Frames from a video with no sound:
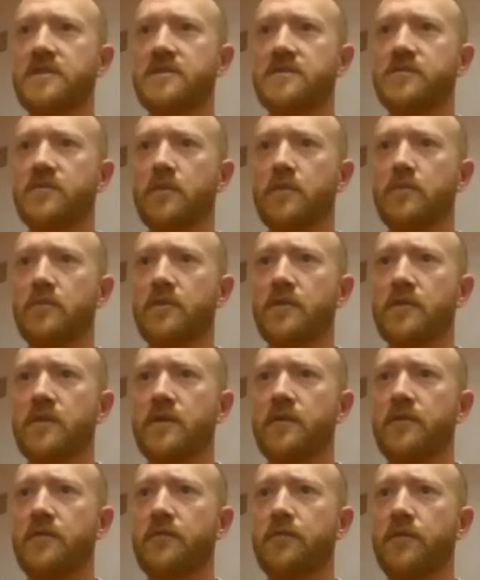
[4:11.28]
is from
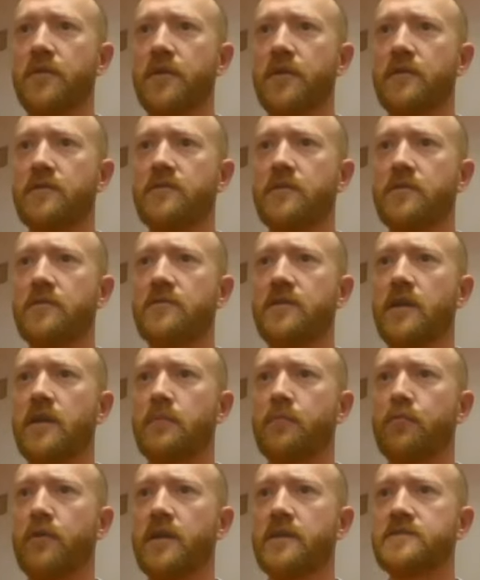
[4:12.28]
Cliff with the
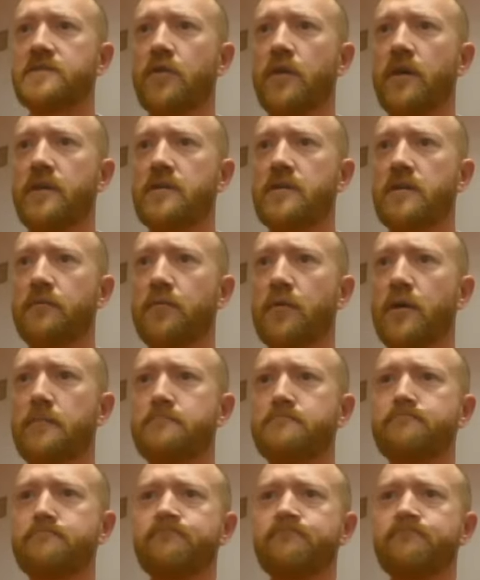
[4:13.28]
Associated Press. Go ahead, Cliff, run.